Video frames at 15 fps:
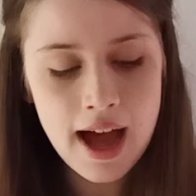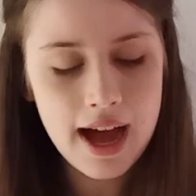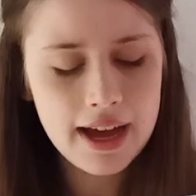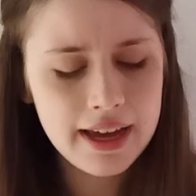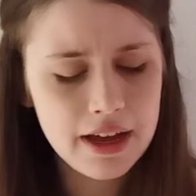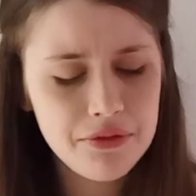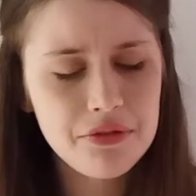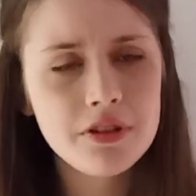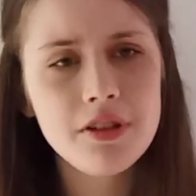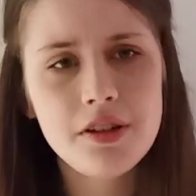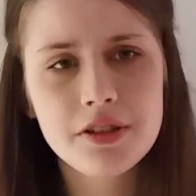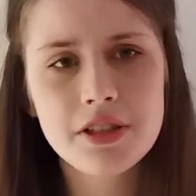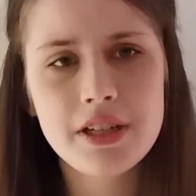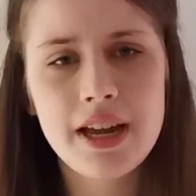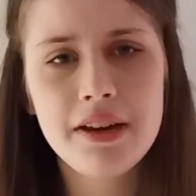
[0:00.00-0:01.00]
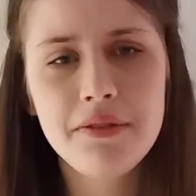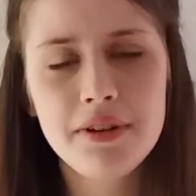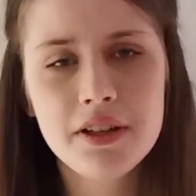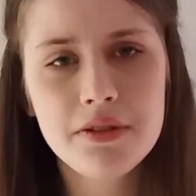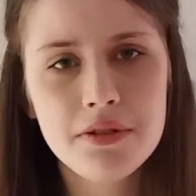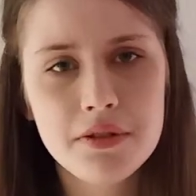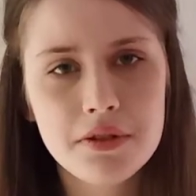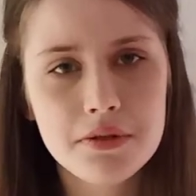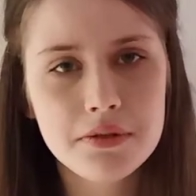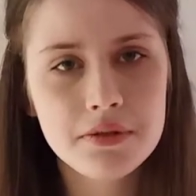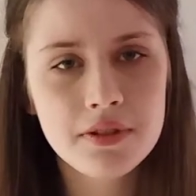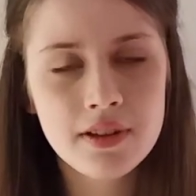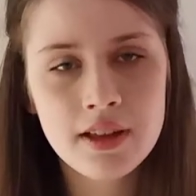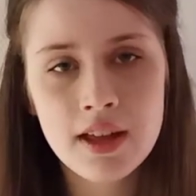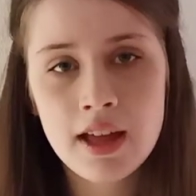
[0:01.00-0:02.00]
I haven't lost anyone to you.
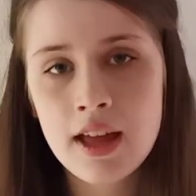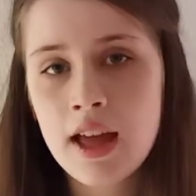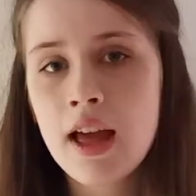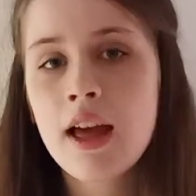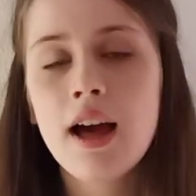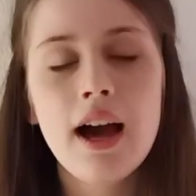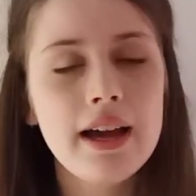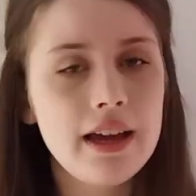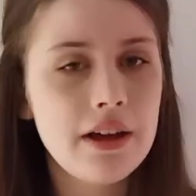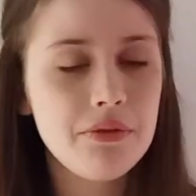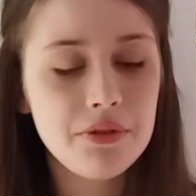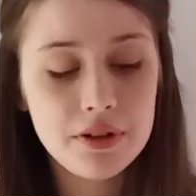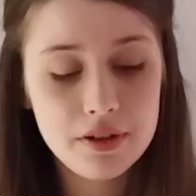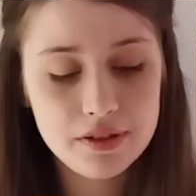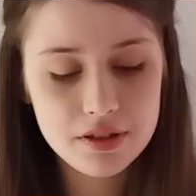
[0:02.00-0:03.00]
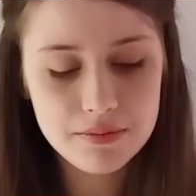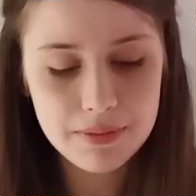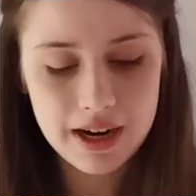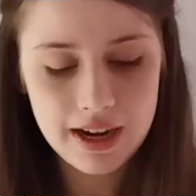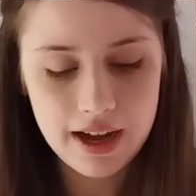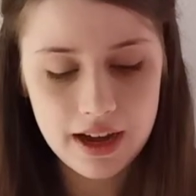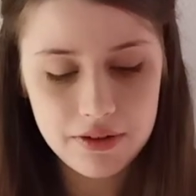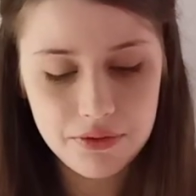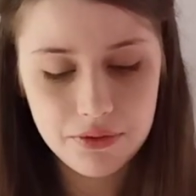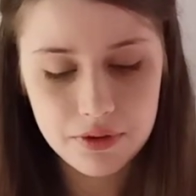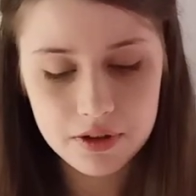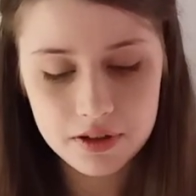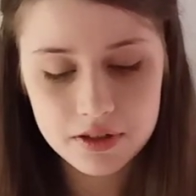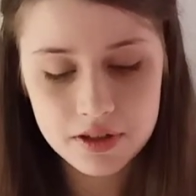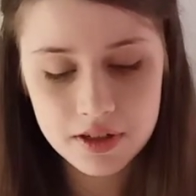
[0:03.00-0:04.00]
I haven't lost my life
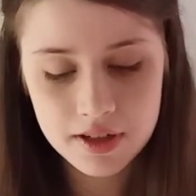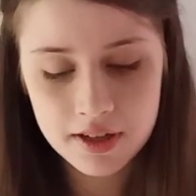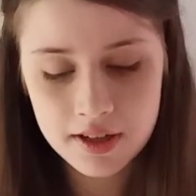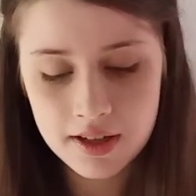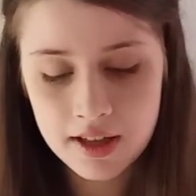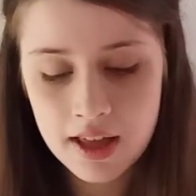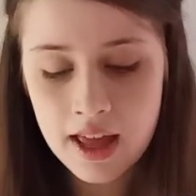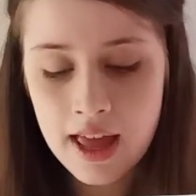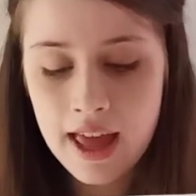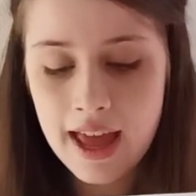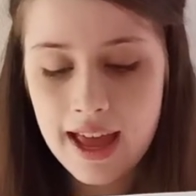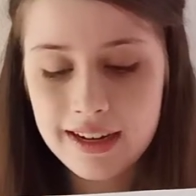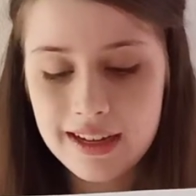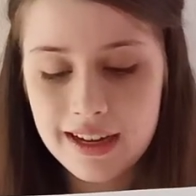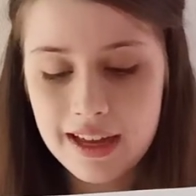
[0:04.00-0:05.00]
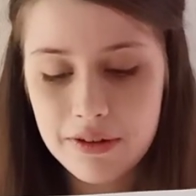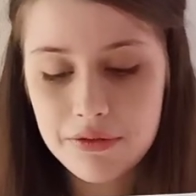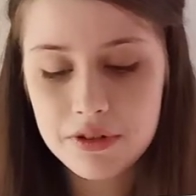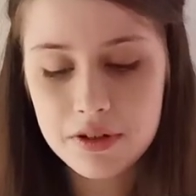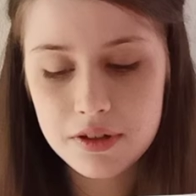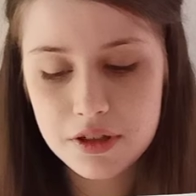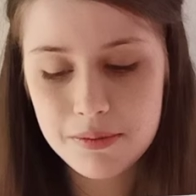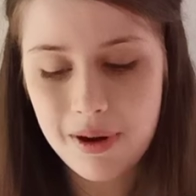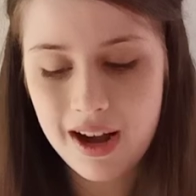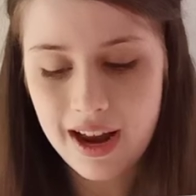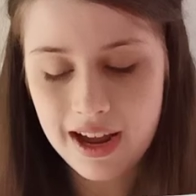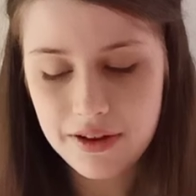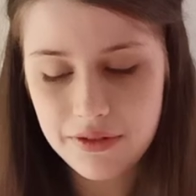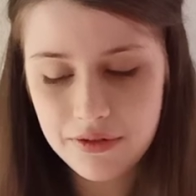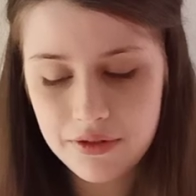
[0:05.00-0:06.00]
works. And I haven't lost my
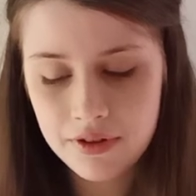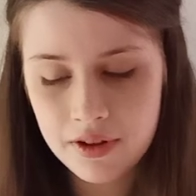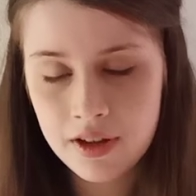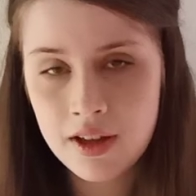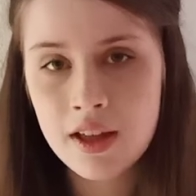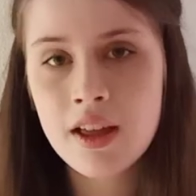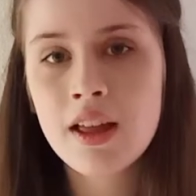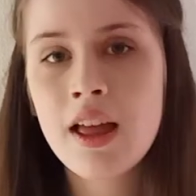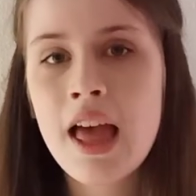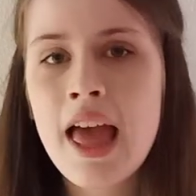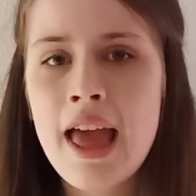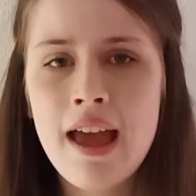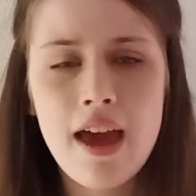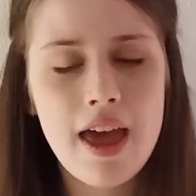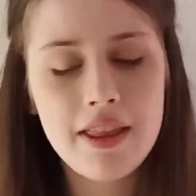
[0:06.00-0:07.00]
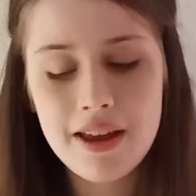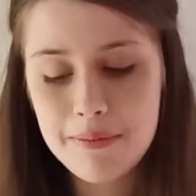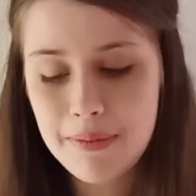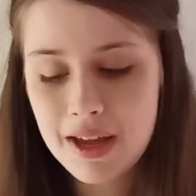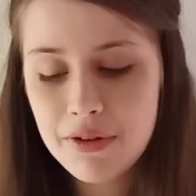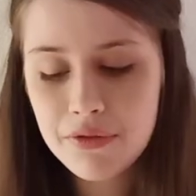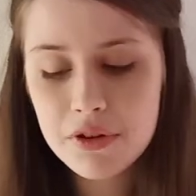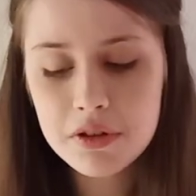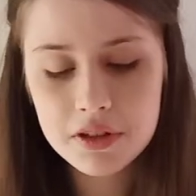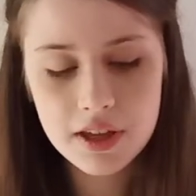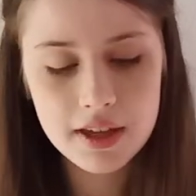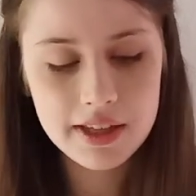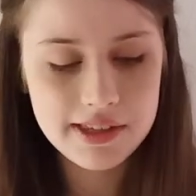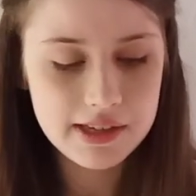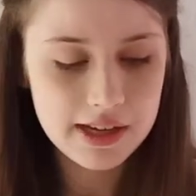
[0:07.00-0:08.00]
life. And I may feel
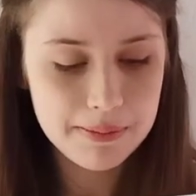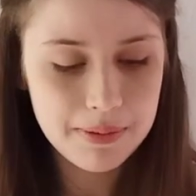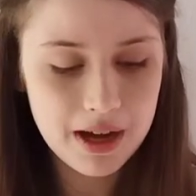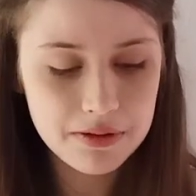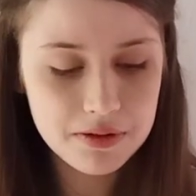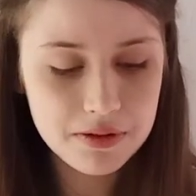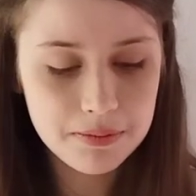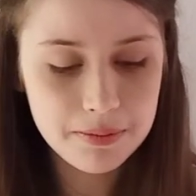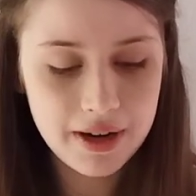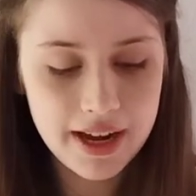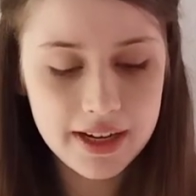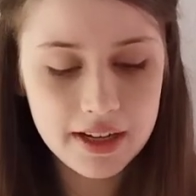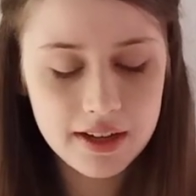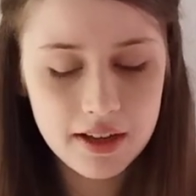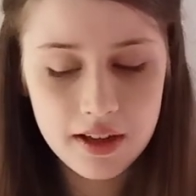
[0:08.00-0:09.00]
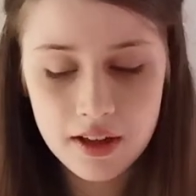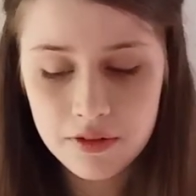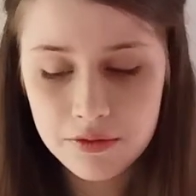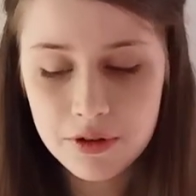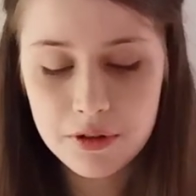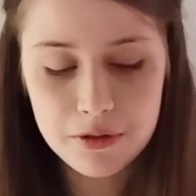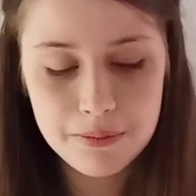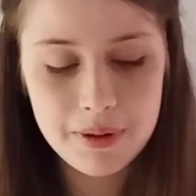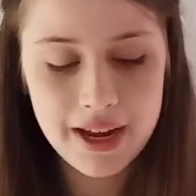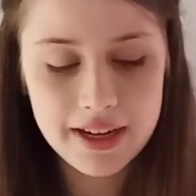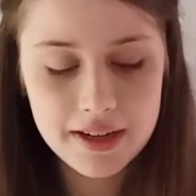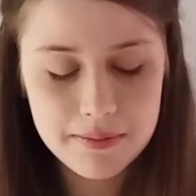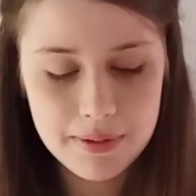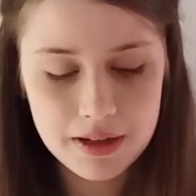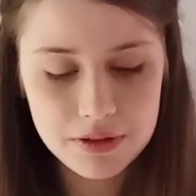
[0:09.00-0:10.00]
guilty about complaining
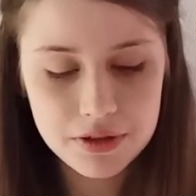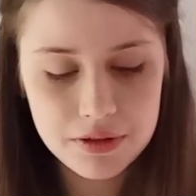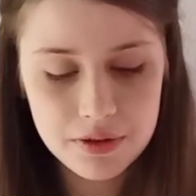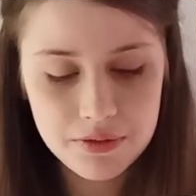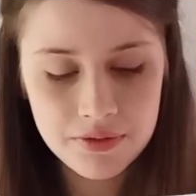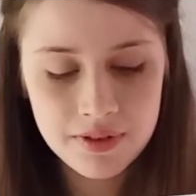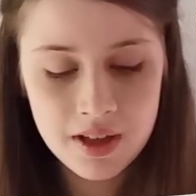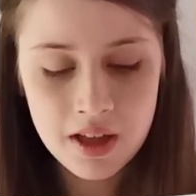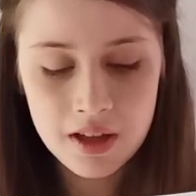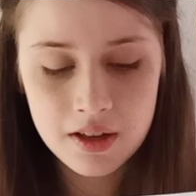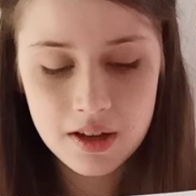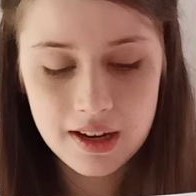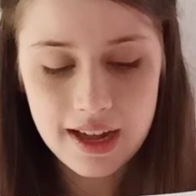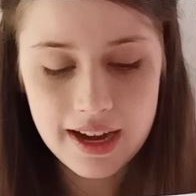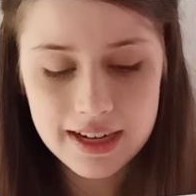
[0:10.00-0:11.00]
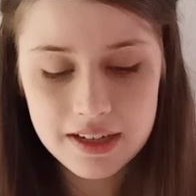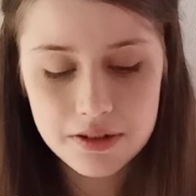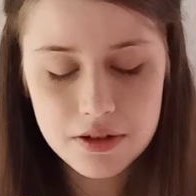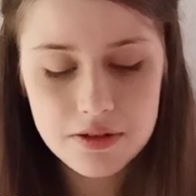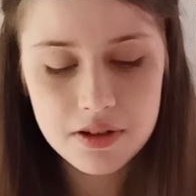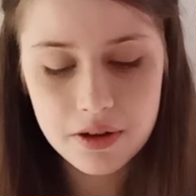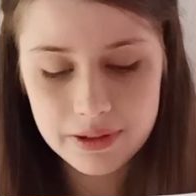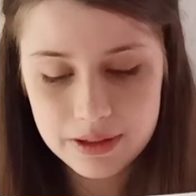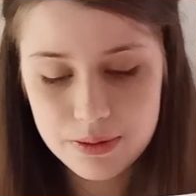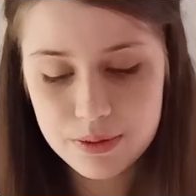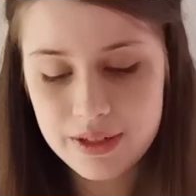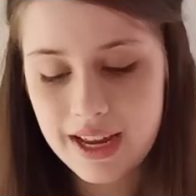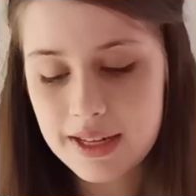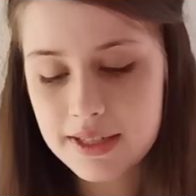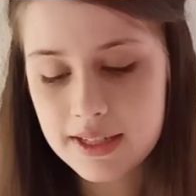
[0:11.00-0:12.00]
about stuff like not going to
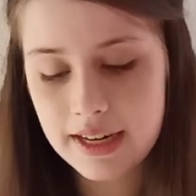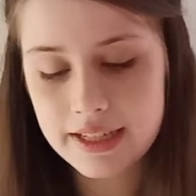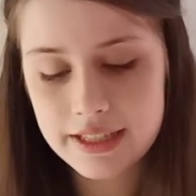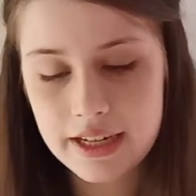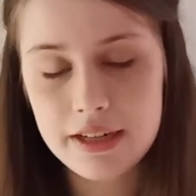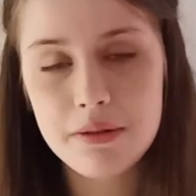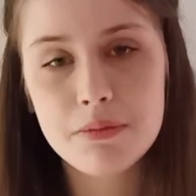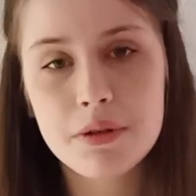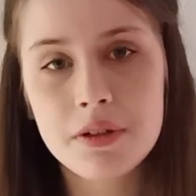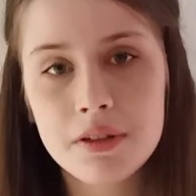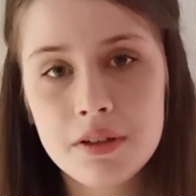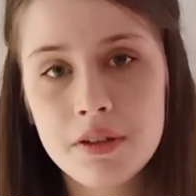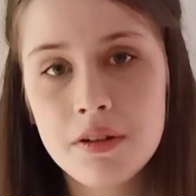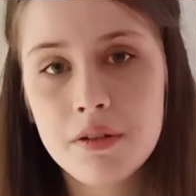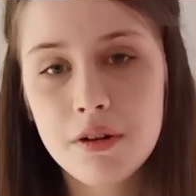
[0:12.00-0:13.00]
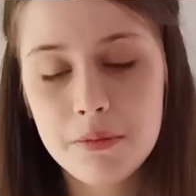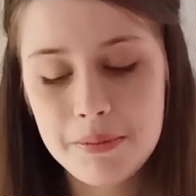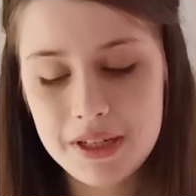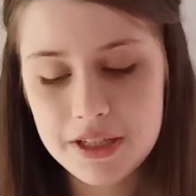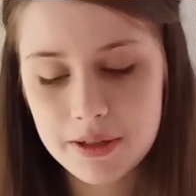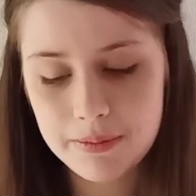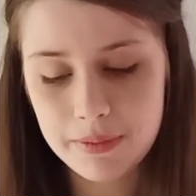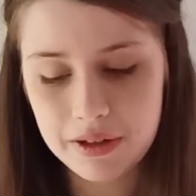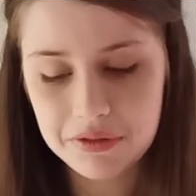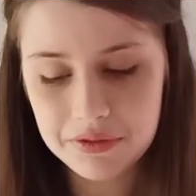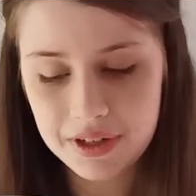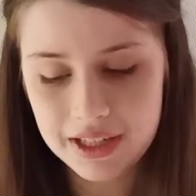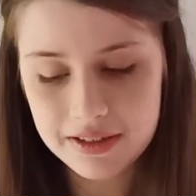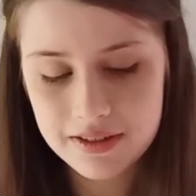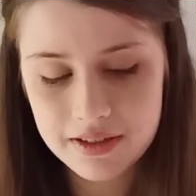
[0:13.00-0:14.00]
dance class anymore or missing my
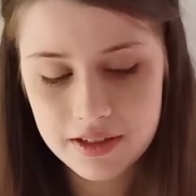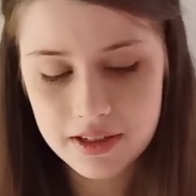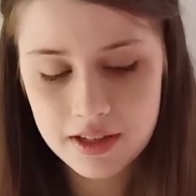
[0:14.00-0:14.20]
friend